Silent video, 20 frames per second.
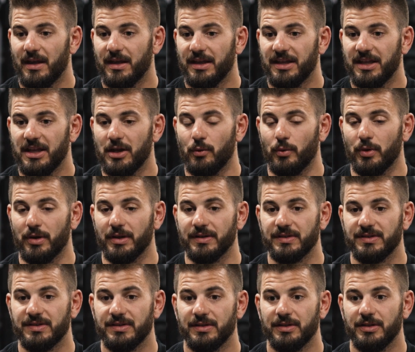he
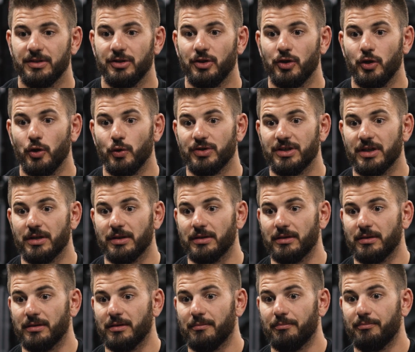was
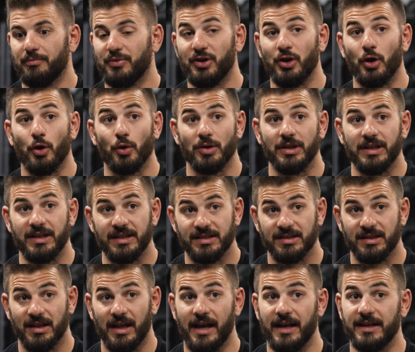using purely
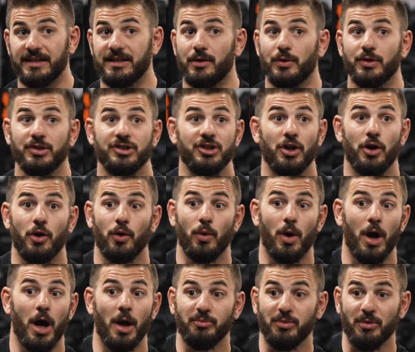his legs. There was
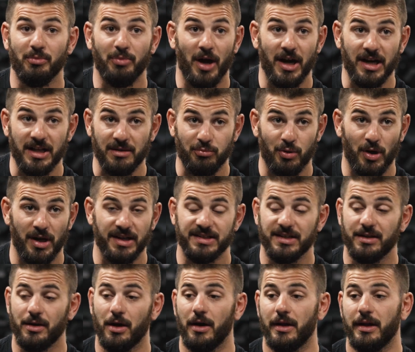no upper body
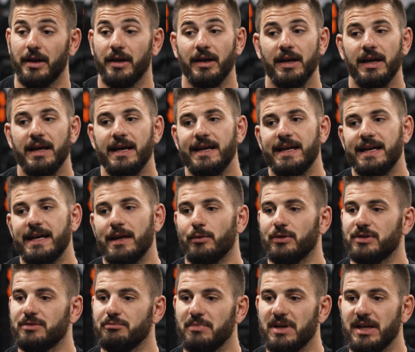pressing on it. He
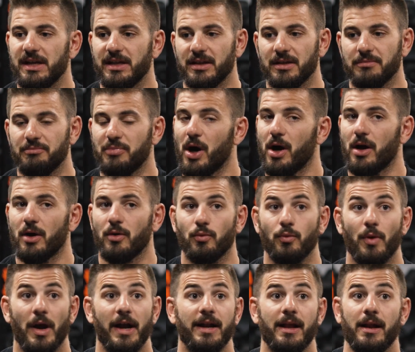was meeting the bar
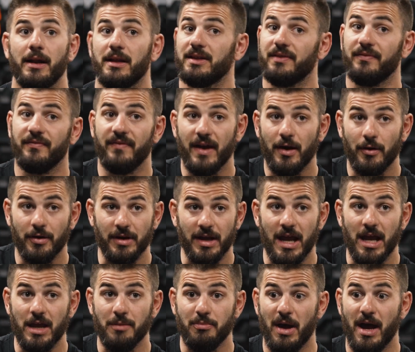right at its very
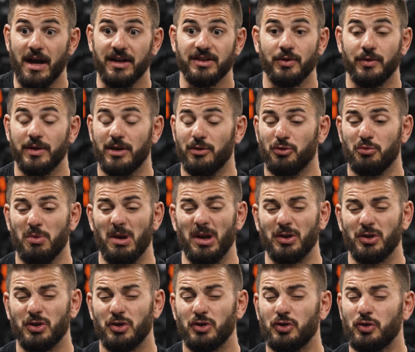apex, so he was
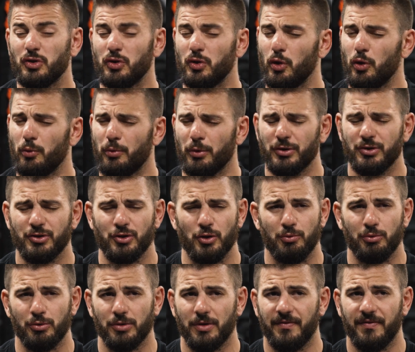being super,
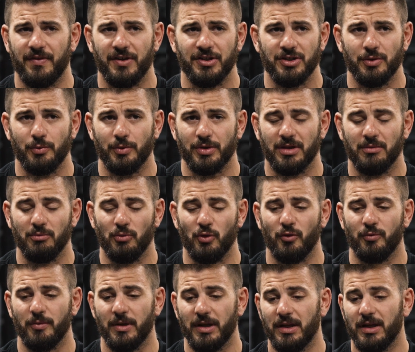super efficient with the
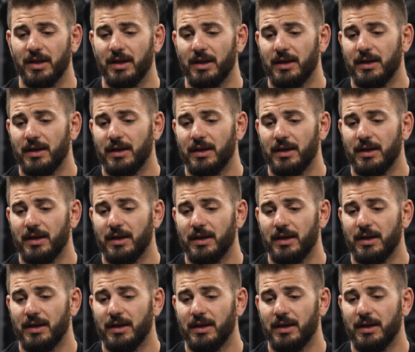movement